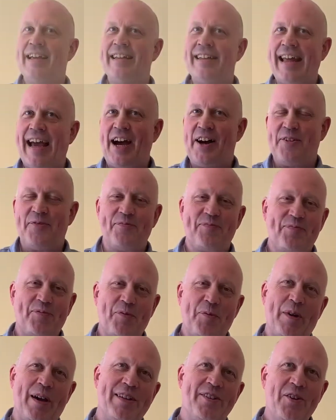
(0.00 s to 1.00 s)
Now,
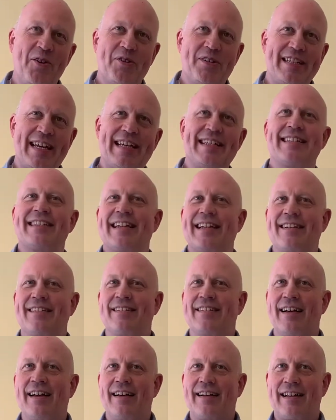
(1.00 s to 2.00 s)
we are not tasting
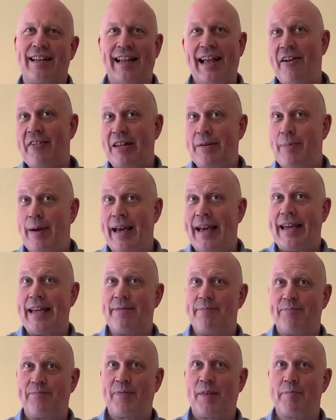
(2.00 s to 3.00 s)
Cloudy Bay,
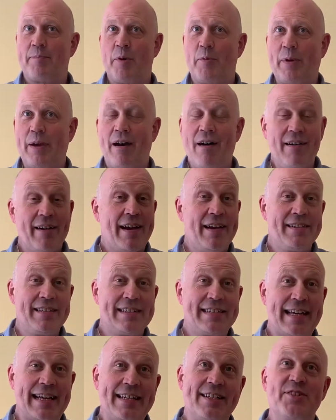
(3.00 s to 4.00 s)
but we are going to
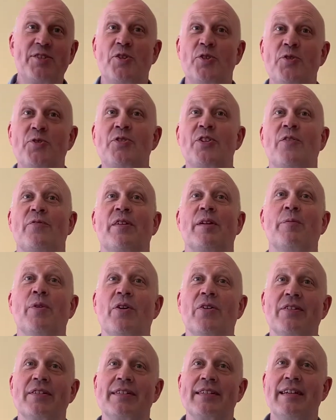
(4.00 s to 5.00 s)
taste 2 Sauvignon
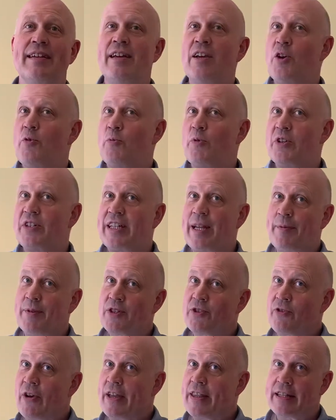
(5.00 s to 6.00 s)
Blancs, which
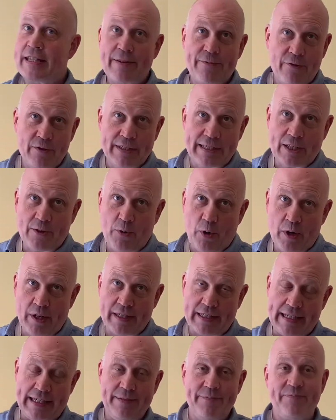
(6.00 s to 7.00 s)
demonstrate the difference in
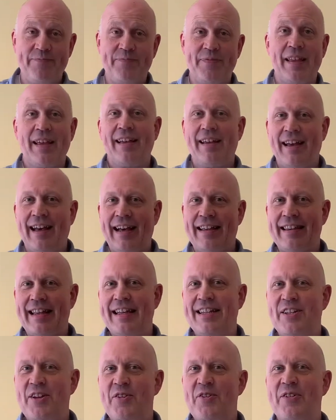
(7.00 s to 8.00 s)
quality, and
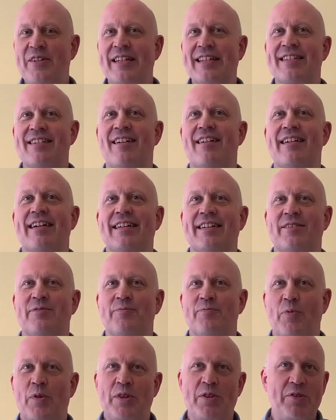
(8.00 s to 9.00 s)
then you can decide
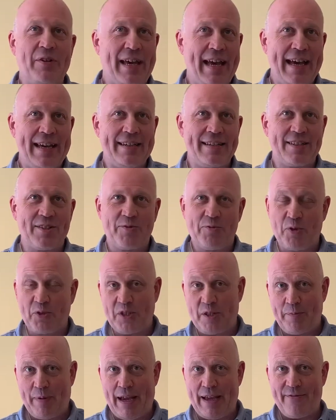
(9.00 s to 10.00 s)
whether you get what
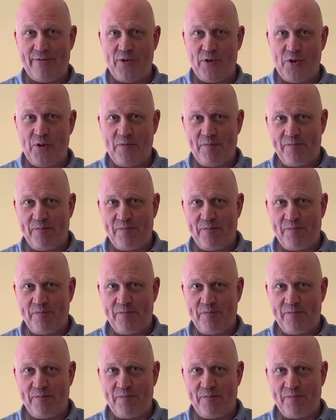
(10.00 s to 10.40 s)
you pay for.